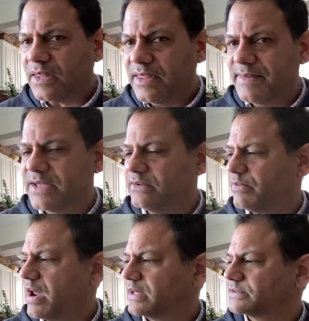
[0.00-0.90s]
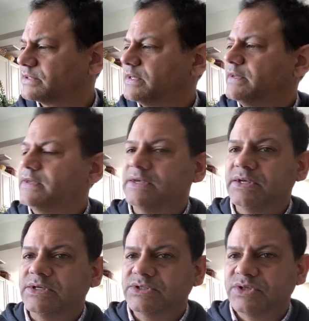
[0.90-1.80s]
They make good products.
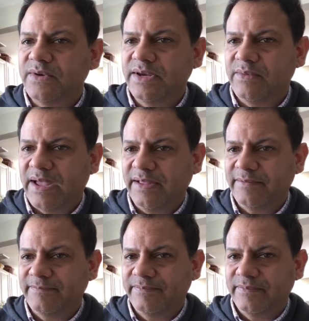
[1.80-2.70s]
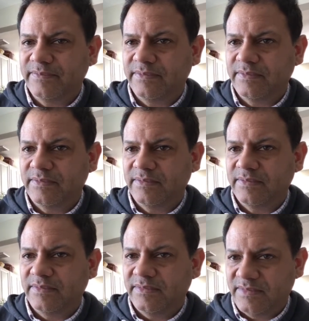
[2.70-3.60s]
So anyway,
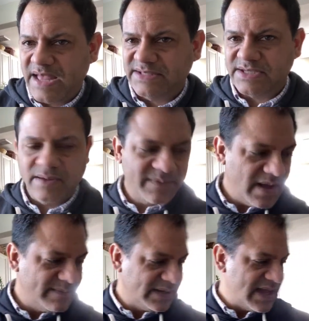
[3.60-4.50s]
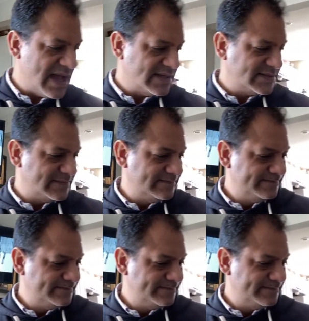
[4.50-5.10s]
that's upcoming, guys.